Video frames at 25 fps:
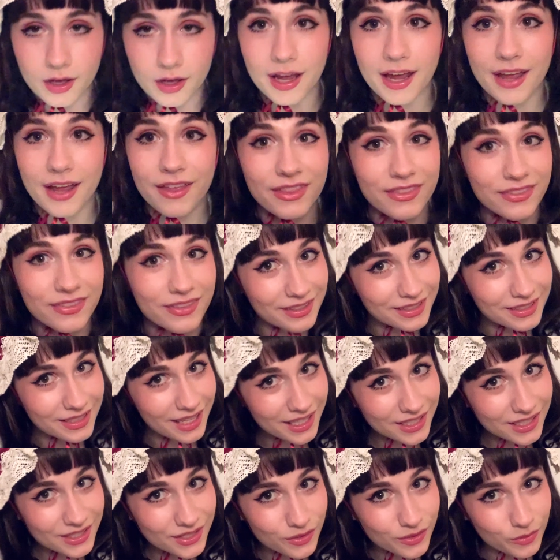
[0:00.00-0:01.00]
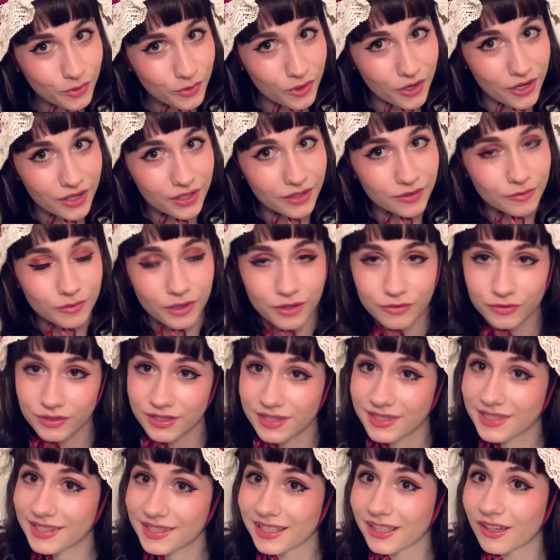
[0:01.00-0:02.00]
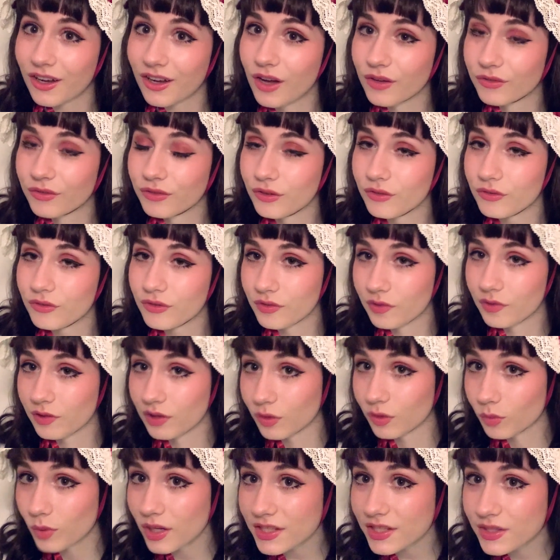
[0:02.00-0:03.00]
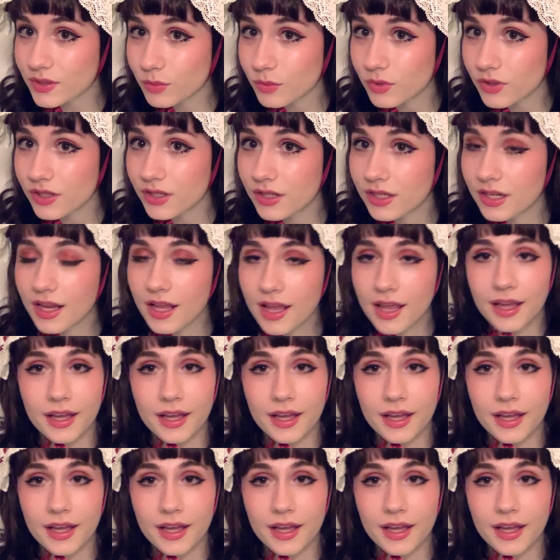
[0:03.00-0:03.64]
And then the next one, referencing off of Vivienne Westwood,